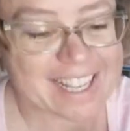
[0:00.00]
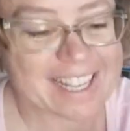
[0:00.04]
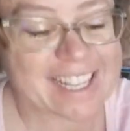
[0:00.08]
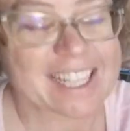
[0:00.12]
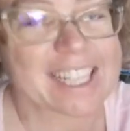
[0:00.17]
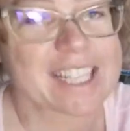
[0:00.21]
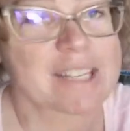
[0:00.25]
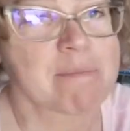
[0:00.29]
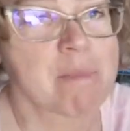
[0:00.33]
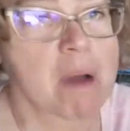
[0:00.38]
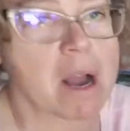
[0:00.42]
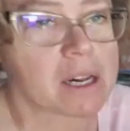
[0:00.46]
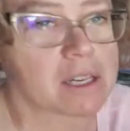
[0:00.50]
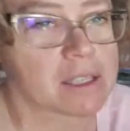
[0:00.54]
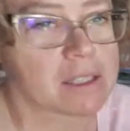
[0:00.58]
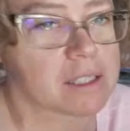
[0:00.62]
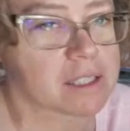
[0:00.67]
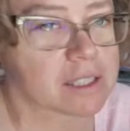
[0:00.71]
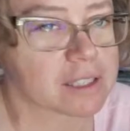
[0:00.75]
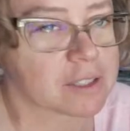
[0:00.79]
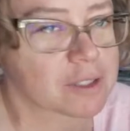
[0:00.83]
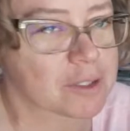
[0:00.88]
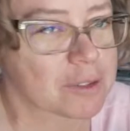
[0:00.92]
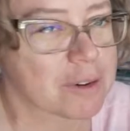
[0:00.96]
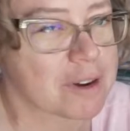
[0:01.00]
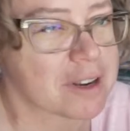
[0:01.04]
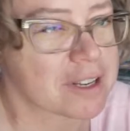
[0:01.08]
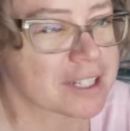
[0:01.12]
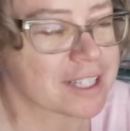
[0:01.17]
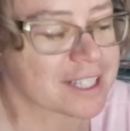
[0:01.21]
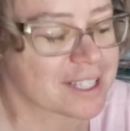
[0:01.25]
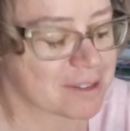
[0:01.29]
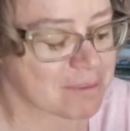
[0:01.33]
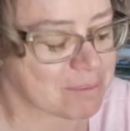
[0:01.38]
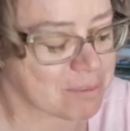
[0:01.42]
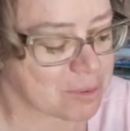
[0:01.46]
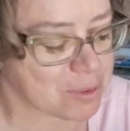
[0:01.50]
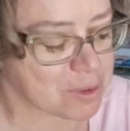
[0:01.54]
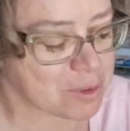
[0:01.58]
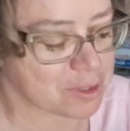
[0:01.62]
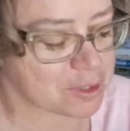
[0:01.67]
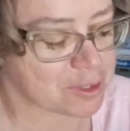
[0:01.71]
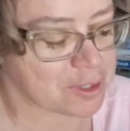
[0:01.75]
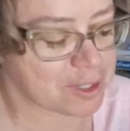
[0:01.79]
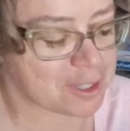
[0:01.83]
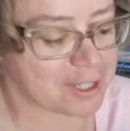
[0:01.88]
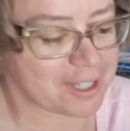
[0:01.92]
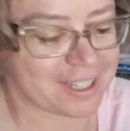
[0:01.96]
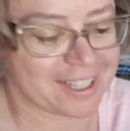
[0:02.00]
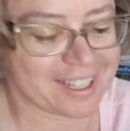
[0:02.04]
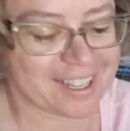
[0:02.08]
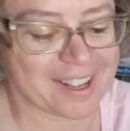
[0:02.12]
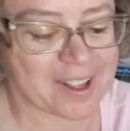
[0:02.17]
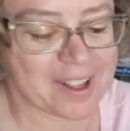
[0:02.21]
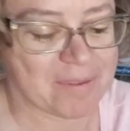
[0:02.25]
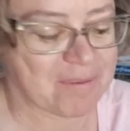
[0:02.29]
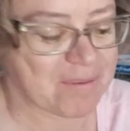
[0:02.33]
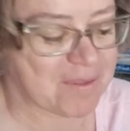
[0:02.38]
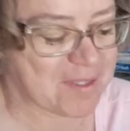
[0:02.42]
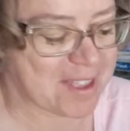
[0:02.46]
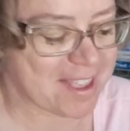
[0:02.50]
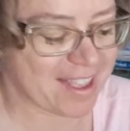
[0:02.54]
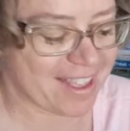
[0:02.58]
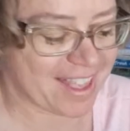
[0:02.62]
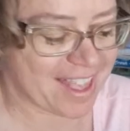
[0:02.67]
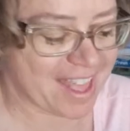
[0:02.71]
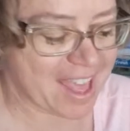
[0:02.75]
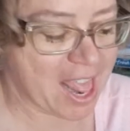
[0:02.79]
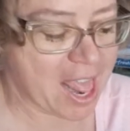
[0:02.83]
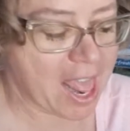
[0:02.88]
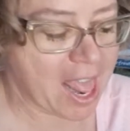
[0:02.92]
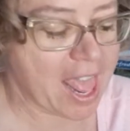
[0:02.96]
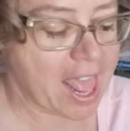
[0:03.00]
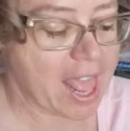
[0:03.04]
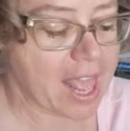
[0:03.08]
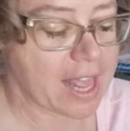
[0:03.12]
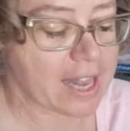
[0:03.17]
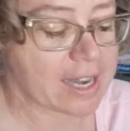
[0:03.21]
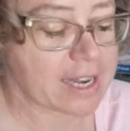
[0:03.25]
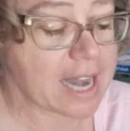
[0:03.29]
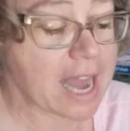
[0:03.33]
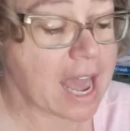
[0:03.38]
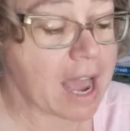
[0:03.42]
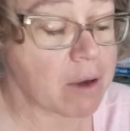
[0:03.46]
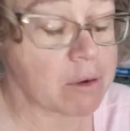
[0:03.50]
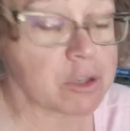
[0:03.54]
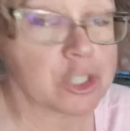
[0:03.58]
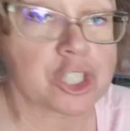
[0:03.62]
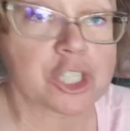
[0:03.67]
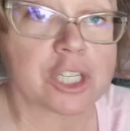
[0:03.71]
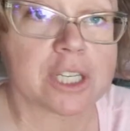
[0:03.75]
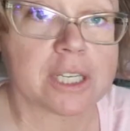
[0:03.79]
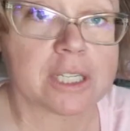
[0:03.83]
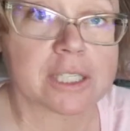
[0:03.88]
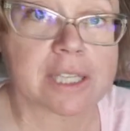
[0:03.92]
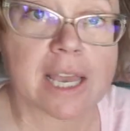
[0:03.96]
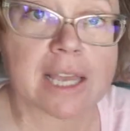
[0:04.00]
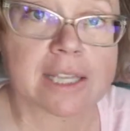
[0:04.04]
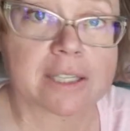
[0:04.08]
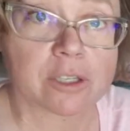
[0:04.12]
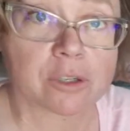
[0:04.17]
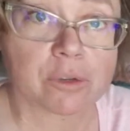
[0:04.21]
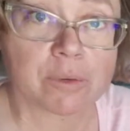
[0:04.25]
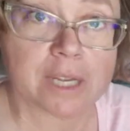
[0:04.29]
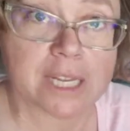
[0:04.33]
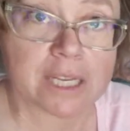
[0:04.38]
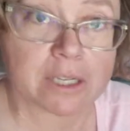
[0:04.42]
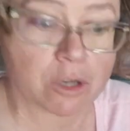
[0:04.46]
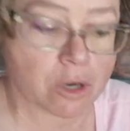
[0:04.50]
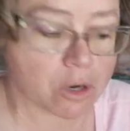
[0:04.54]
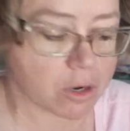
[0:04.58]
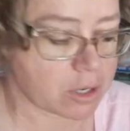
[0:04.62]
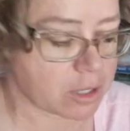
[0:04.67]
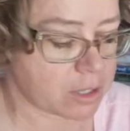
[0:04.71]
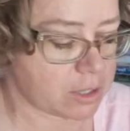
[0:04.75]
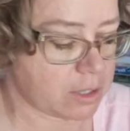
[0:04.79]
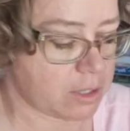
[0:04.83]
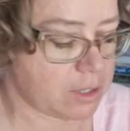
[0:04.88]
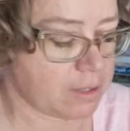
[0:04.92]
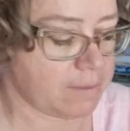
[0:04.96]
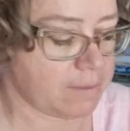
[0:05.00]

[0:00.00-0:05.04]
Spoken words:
Smuggled across the border. Now Cheese has a green card.